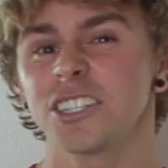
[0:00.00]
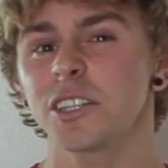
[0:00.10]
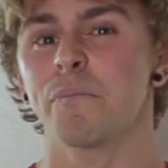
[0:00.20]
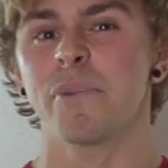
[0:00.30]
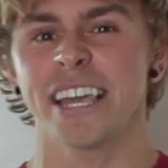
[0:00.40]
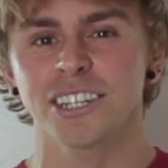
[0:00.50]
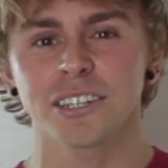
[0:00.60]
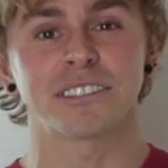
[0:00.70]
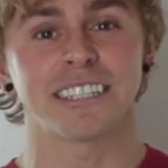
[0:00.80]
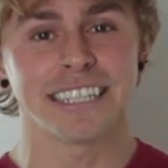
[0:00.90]
add just a pinch
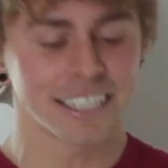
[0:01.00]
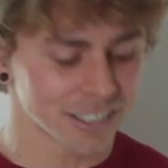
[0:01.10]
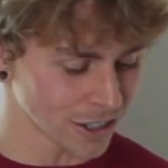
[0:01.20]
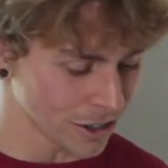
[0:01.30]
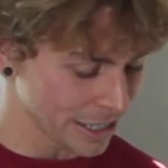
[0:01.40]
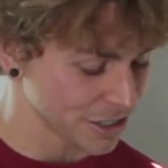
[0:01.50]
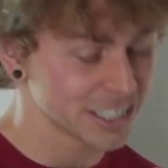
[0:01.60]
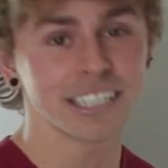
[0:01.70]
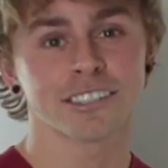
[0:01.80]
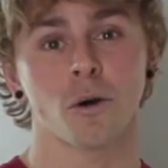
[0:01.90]
of sea salt. Now,
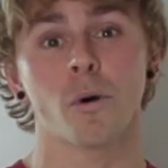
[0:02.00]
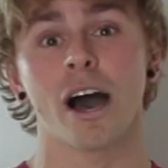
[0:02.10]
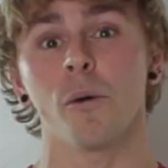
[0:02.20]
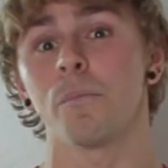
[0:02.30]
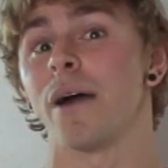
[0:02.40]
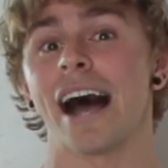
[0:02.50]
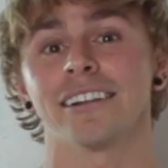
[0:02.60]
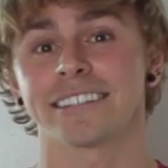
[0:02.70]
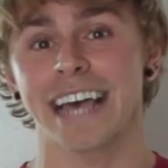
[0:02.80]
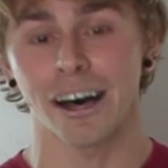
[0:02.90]
sea salt will help
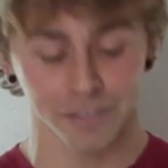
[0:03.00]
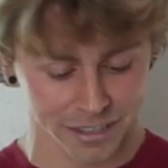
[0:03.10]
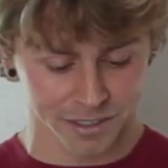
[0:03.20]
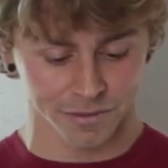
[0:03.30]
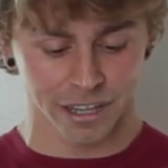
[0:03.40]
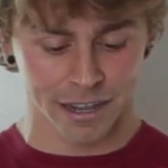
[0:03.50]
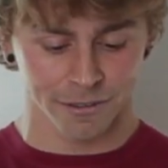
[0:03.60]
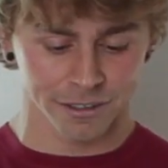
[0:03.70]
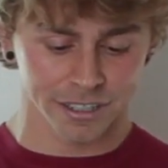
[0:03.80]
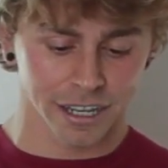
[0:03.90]
balance out these
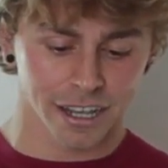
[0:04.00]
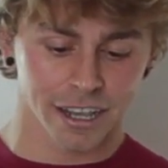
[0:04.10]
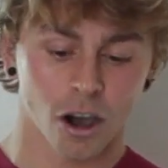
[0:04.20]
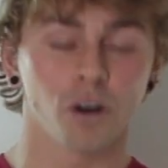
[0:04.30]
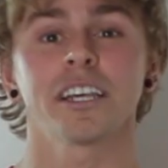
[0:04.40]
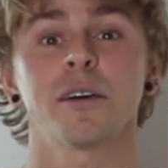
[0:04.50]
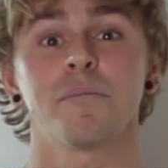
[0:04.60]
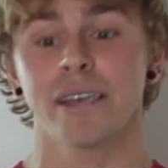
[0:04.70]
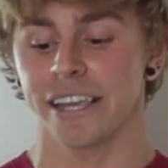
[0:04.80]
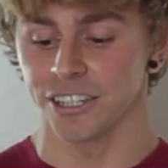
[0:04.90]
flavors, only a
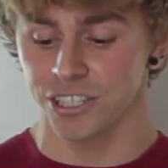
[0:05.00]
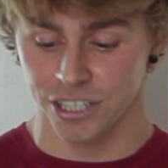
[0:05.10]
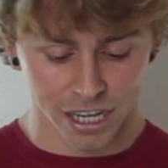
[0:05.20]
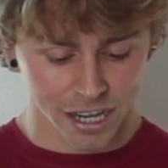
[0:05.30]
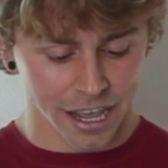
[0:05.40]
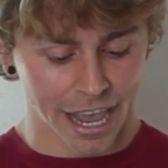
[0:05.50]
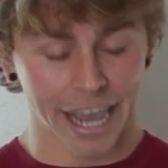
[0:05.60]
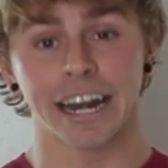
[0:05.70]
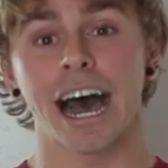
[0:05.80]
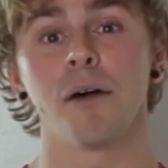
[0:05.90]
pinch.
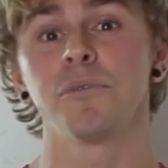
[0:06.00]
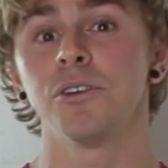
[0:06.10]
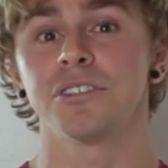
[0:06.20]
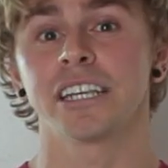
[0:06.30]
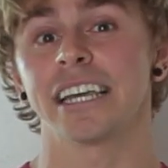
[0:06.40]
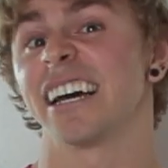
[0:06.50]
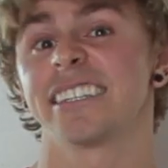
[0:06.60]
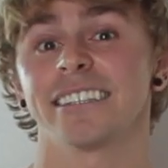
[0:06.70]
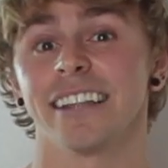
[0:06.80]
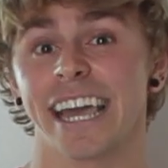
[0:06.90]
And I'm using an
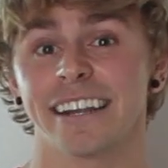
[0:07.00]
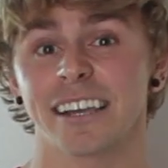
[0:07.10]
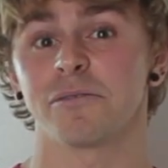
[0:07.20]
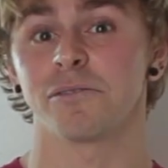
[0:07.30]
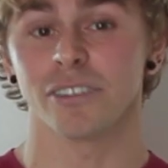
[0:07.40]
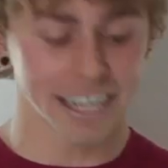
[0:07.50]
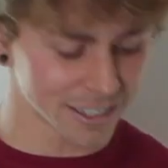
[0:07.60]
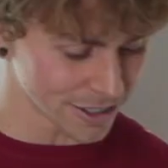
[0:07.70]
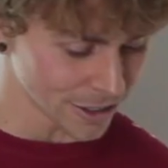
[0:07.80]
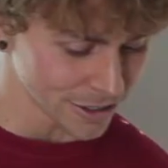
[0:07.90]
Icelandic flake
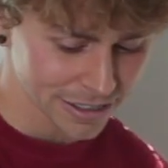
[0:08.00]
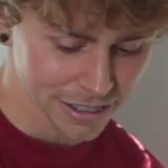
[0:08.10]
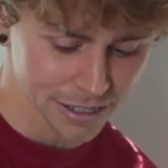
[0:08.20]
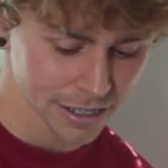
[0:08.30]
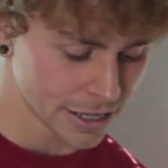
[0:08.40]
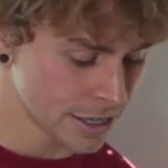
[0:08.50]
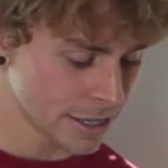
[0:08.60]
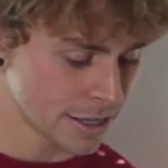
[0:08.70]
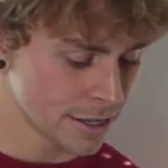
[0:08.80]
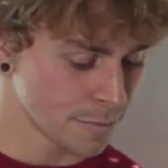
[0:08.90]
salt.
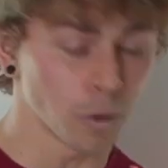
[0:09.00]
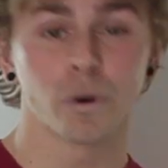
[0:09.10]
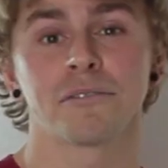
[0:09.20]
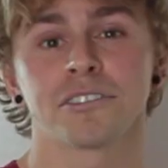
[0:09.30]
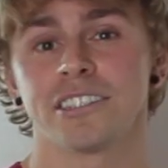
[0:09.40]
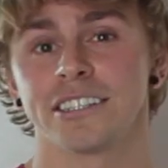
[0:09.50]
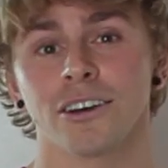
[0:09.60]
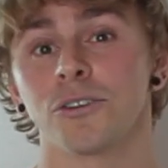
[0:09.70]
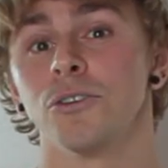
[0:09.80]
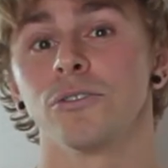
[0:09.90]
But whatever sea
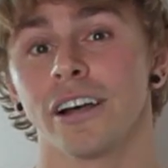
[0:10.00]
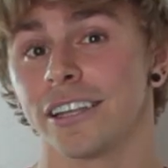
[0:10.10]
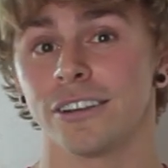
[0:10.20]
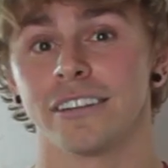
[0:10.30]
salt you like, you